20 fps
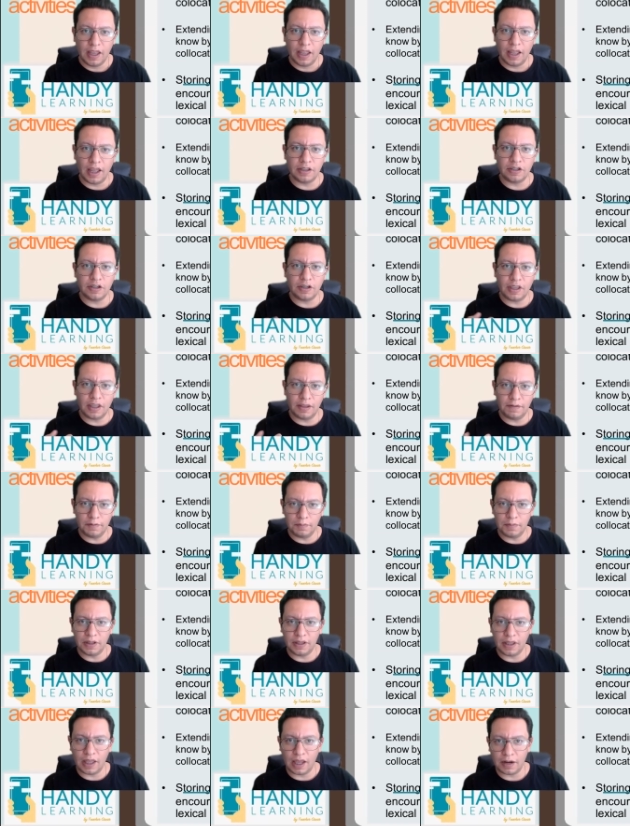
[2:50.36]
and you give them
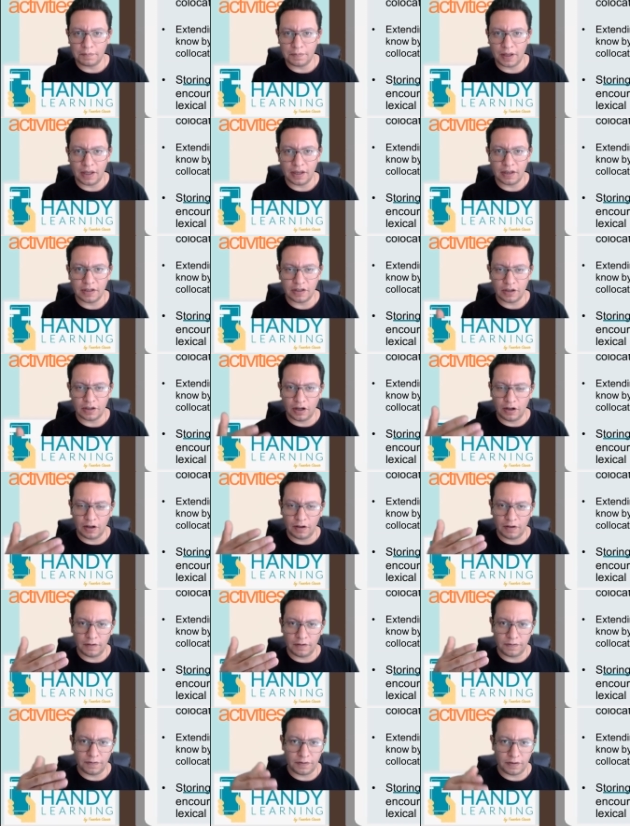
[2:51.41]
a database
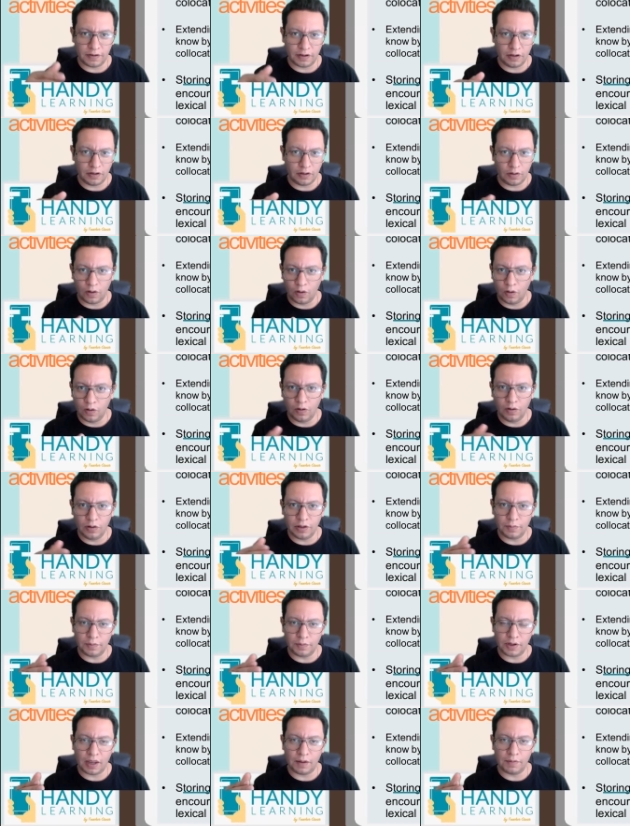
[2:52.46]
of all the
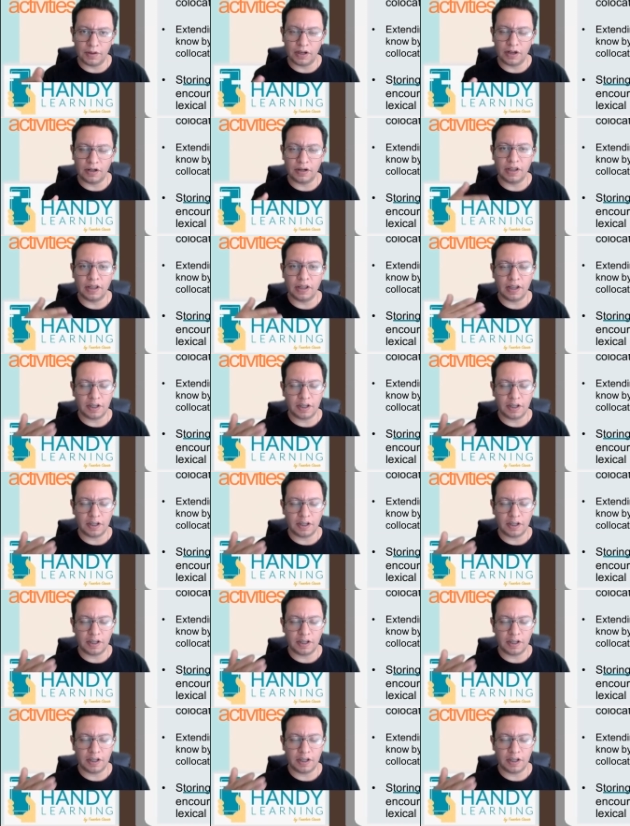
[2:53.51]
vocabulary,